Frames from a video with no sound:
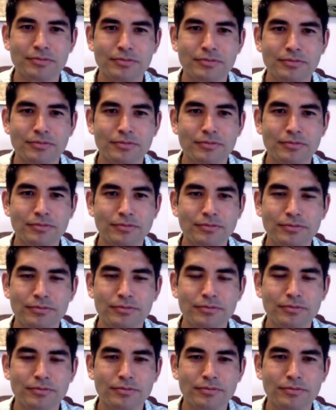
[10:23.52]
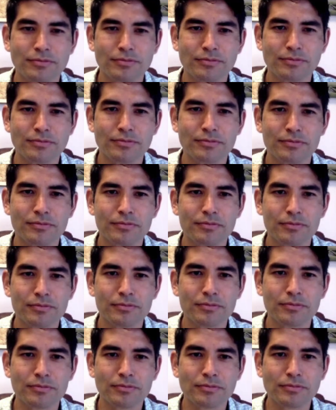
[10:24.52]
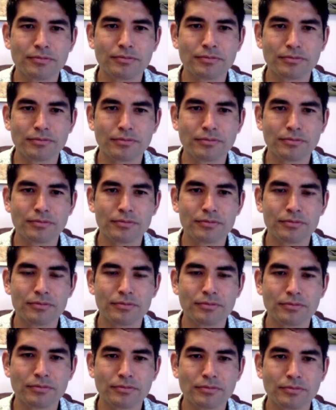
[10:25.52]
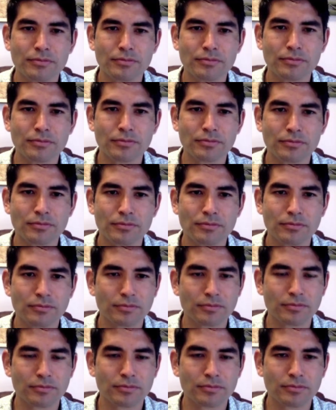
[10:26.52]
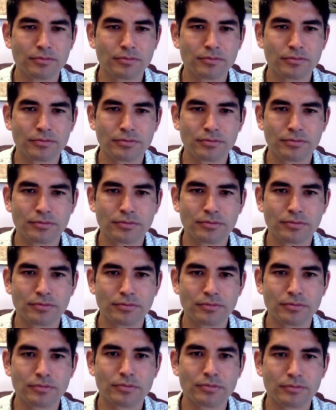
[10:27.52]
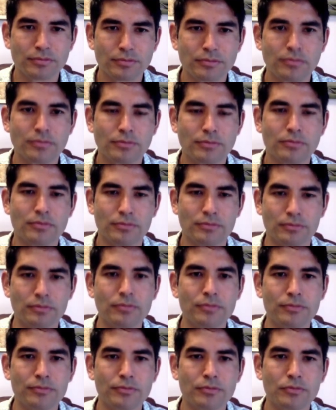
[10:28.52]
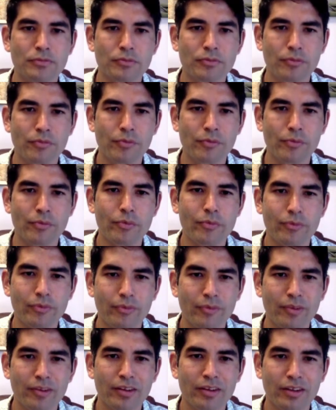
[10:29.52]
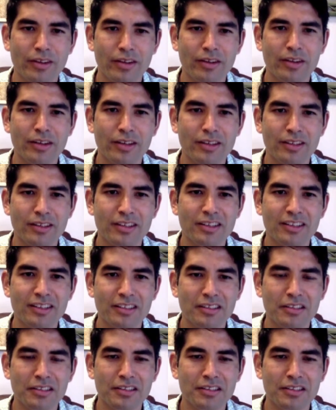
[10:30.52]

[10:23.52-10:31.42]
(silent)